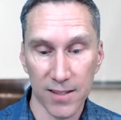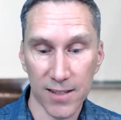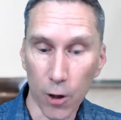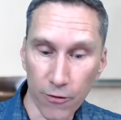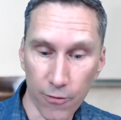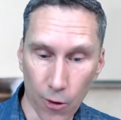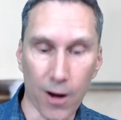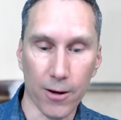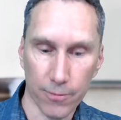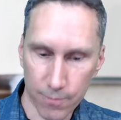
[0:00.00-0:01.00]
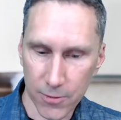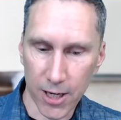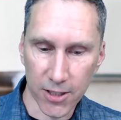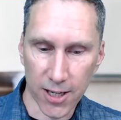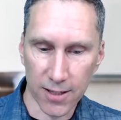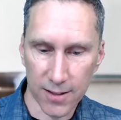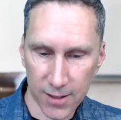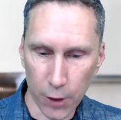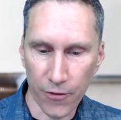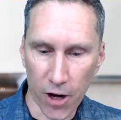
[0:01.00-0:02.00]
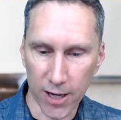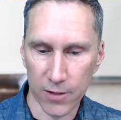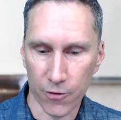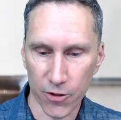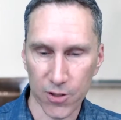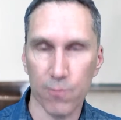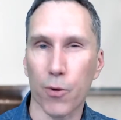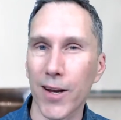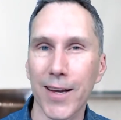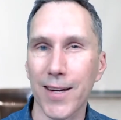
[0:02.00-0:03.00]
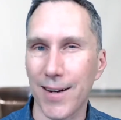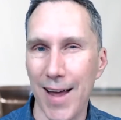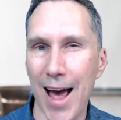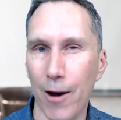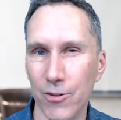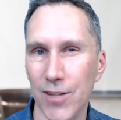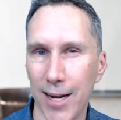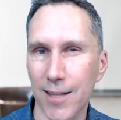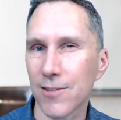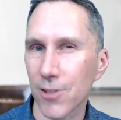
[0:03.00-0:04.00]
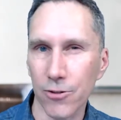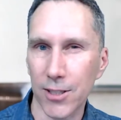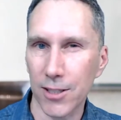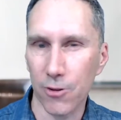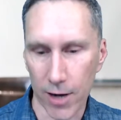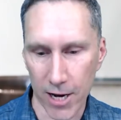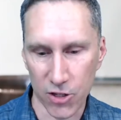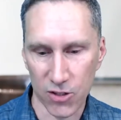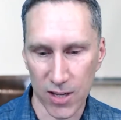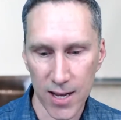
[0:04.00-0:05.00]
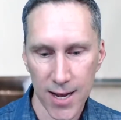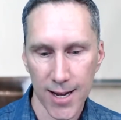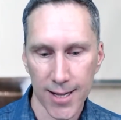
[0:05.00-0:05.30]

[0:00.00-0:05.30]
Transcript: I'll touch on self-audits versus bringing in an outside consultant or agency,